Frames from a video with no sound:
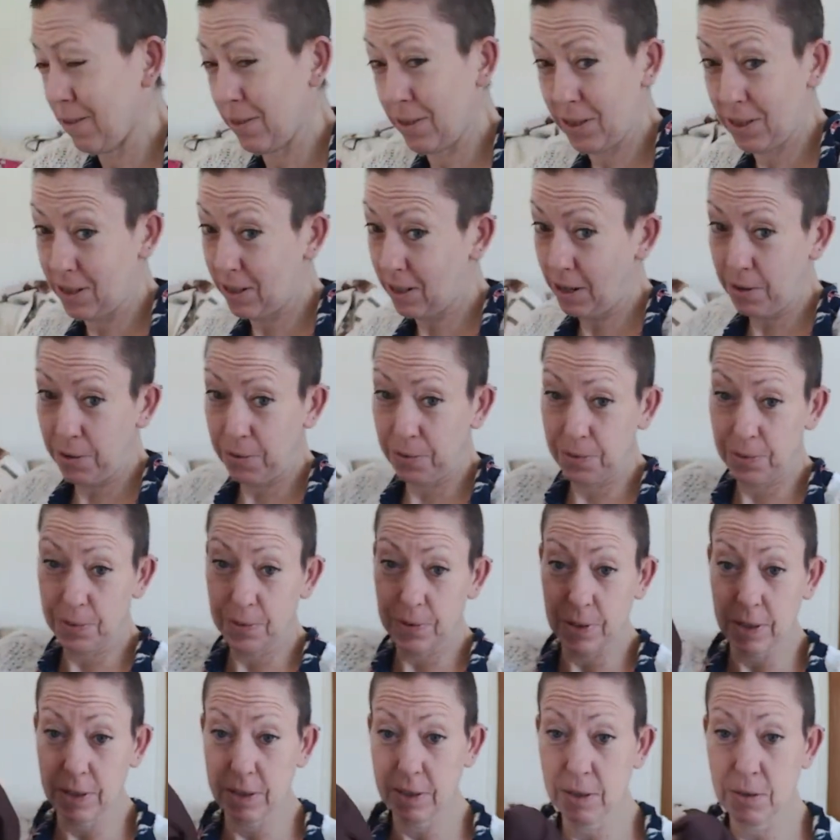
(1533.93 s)
stuff
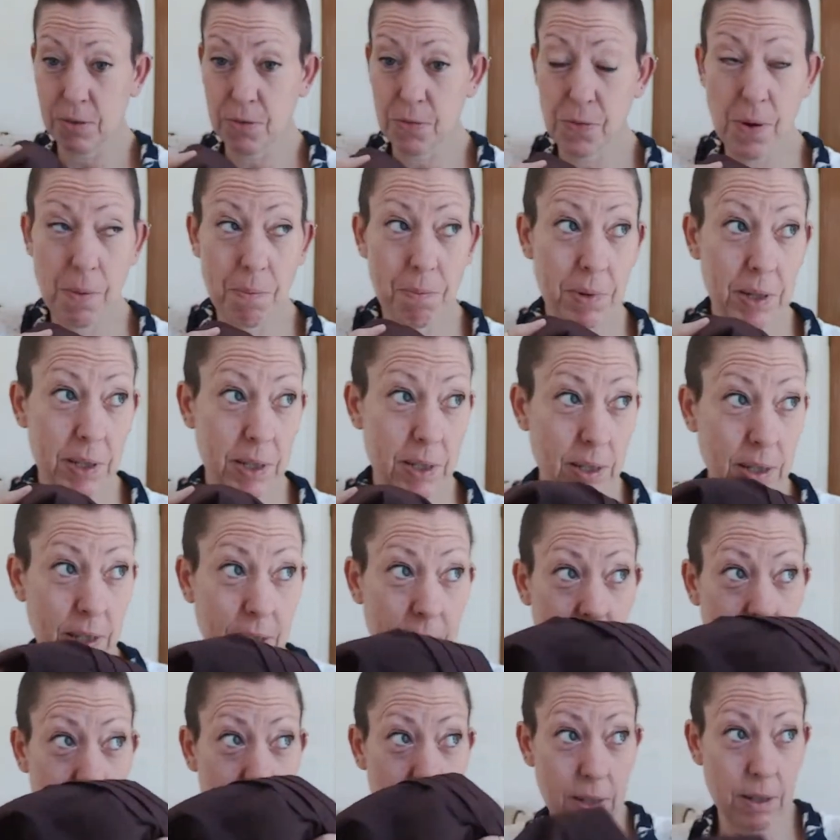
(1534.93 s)
is from
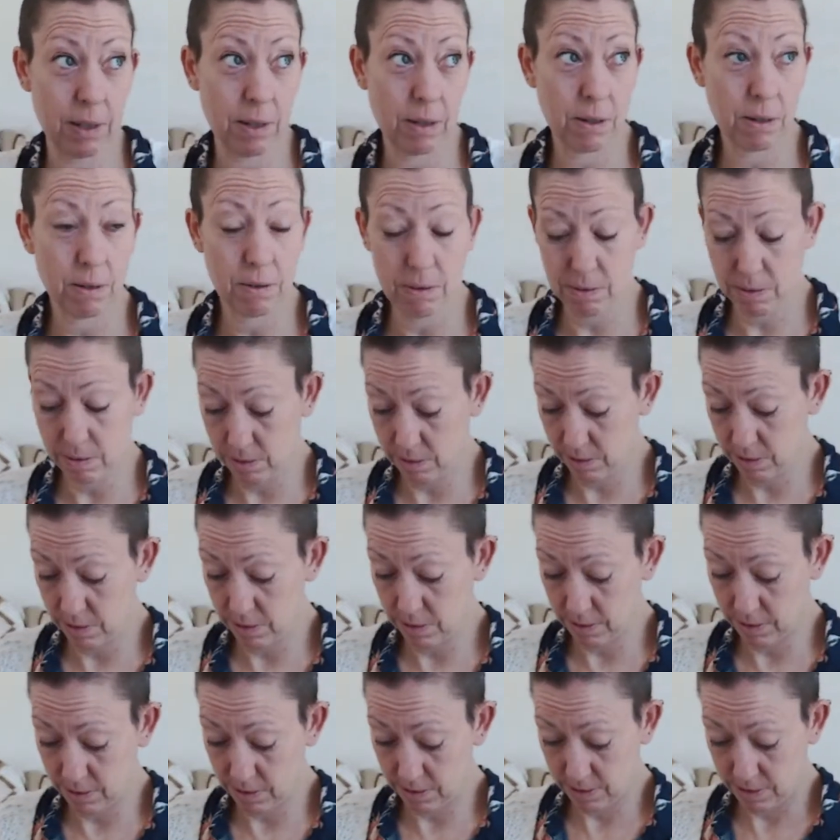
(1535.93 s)
listening to
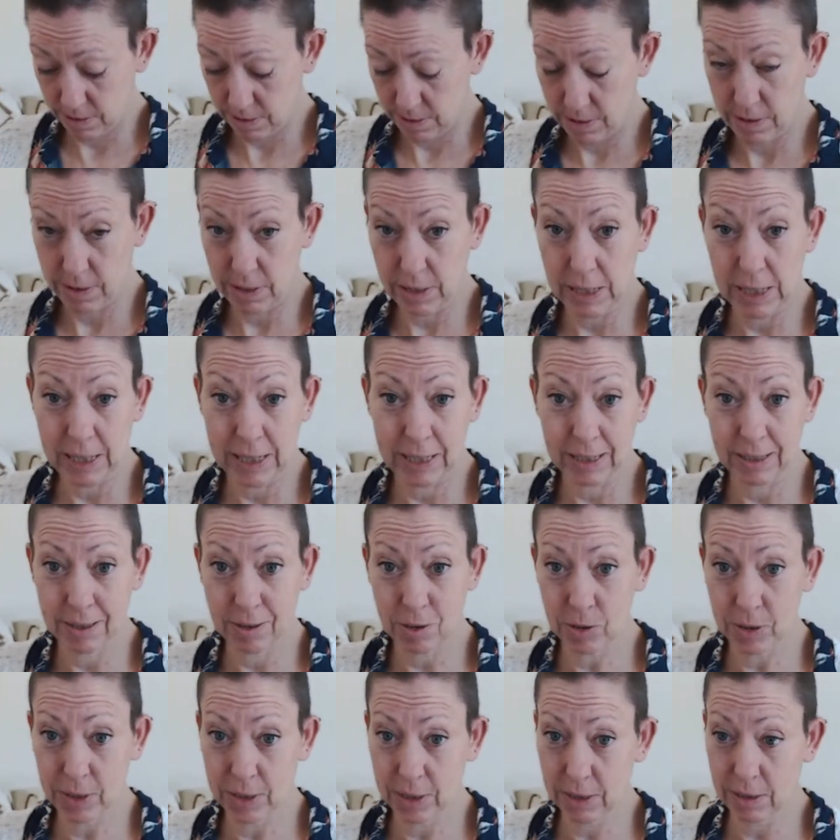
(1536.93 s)
the
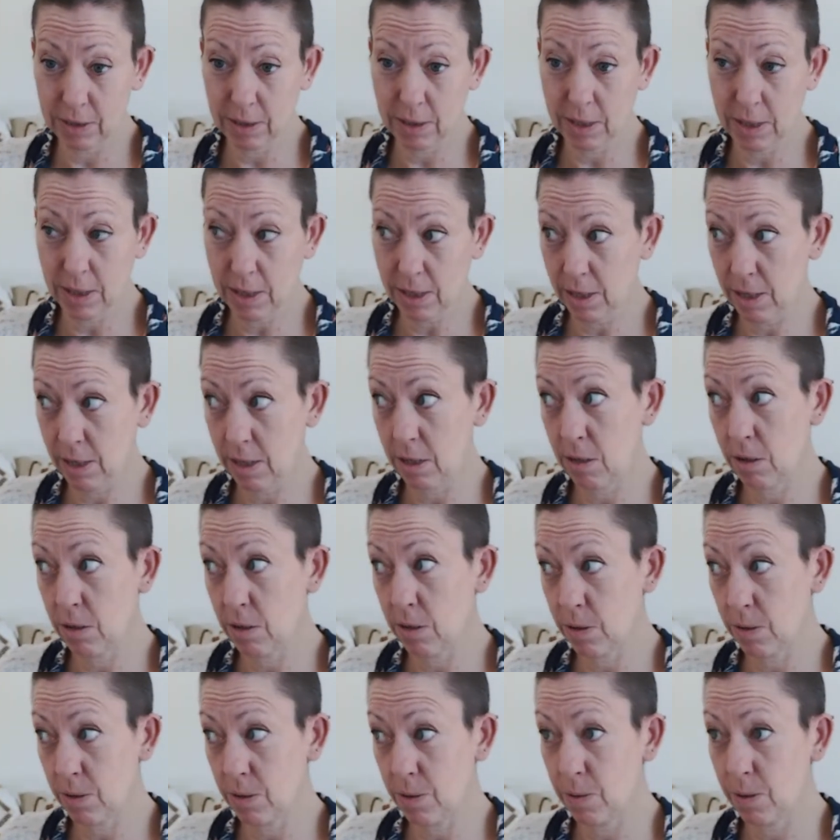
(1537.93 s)
ladies on Insta
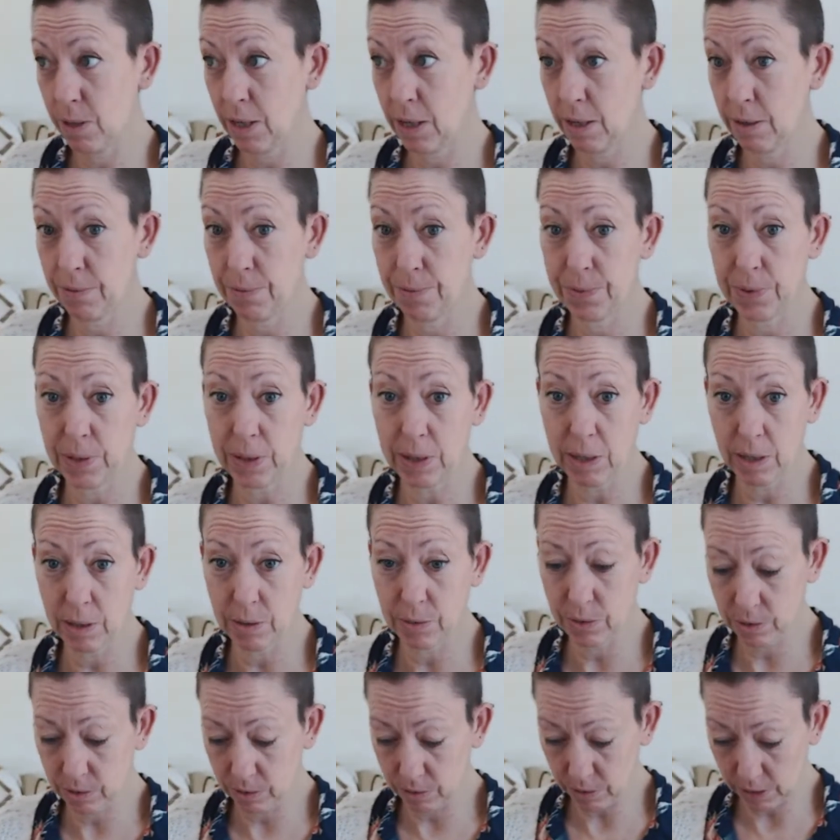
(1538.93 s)
who have the
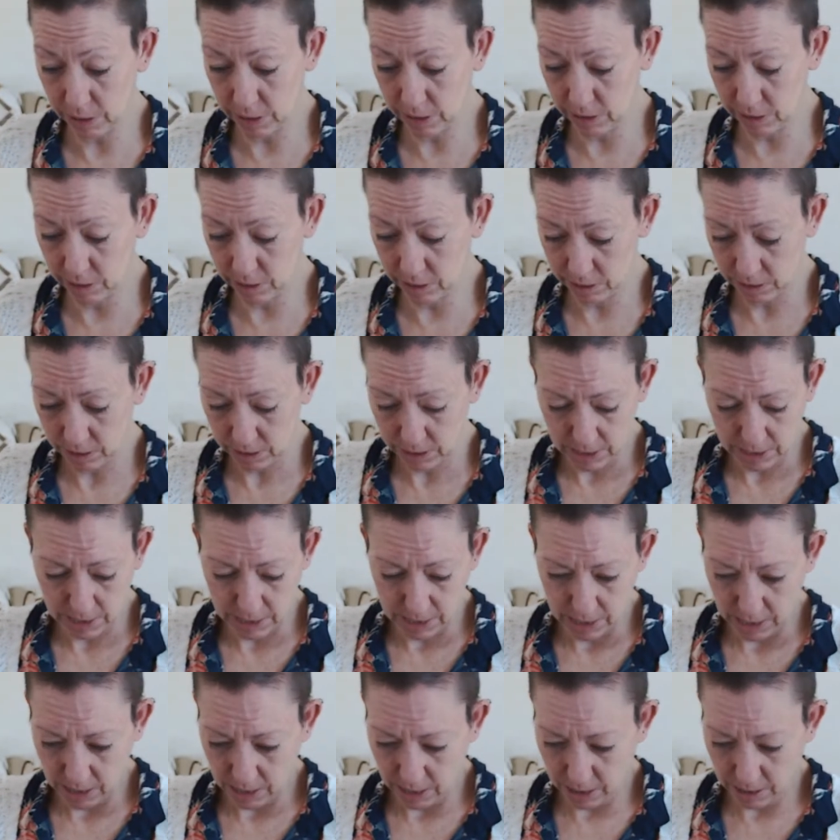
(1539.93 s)
clothing knowledge.
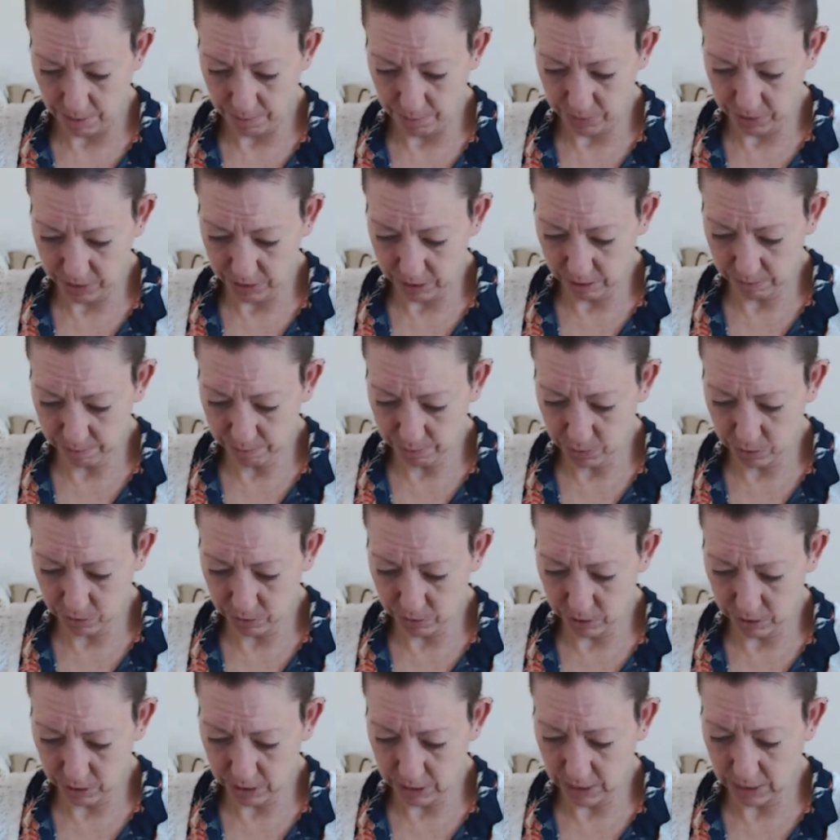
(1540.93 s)
This is
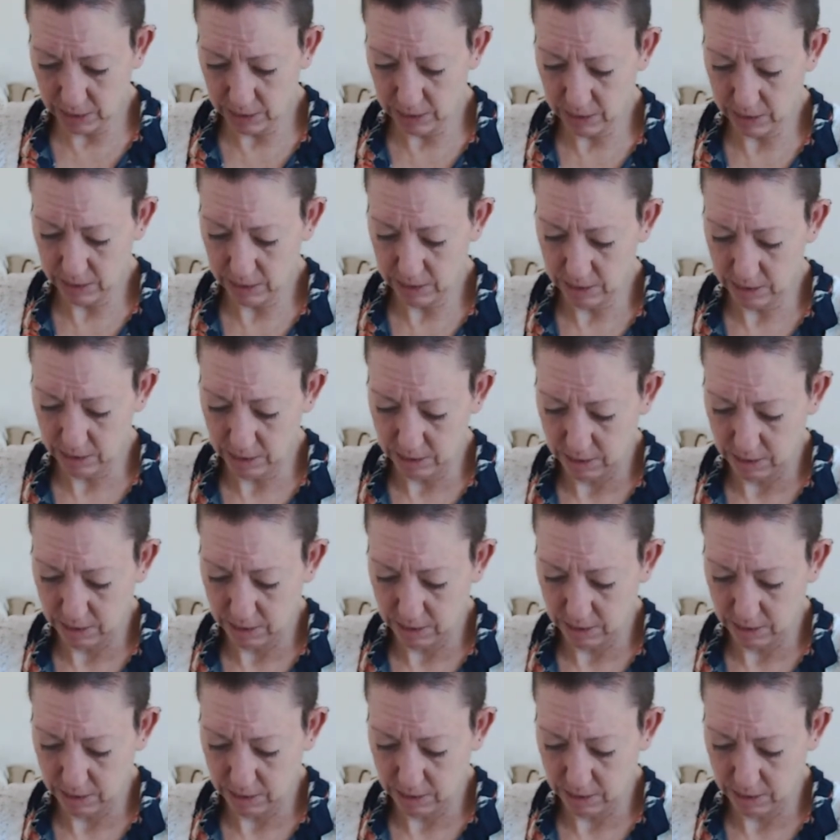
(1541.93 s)
Mondi.